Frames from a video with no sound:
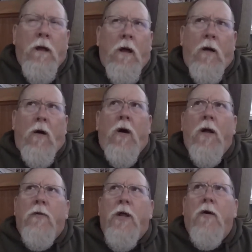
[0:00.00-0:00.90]
uh,
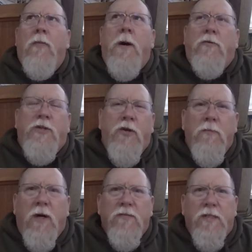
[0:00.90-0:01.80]
I don't know, about two
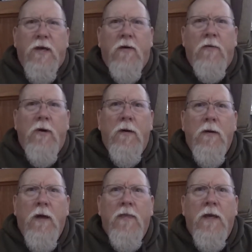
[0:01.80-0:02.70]
months ago,
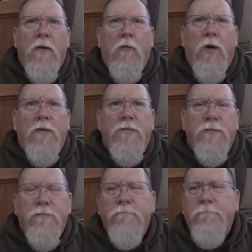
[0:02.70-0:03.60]
I think it
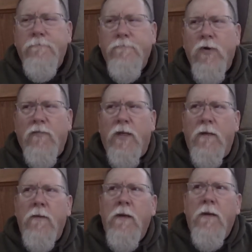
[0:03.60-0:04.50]
was,
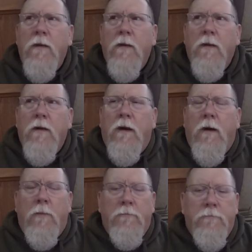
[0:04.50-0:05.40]
roughly,
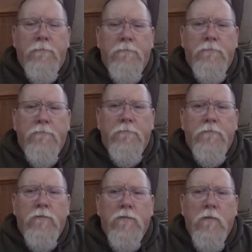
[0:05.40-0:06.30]
um,
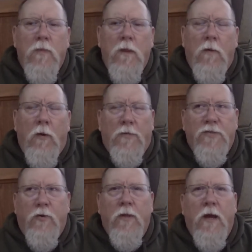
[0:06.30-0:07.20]
or
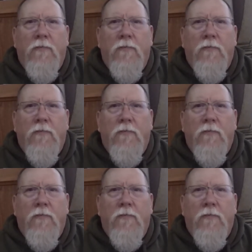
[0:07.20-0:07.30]
shortly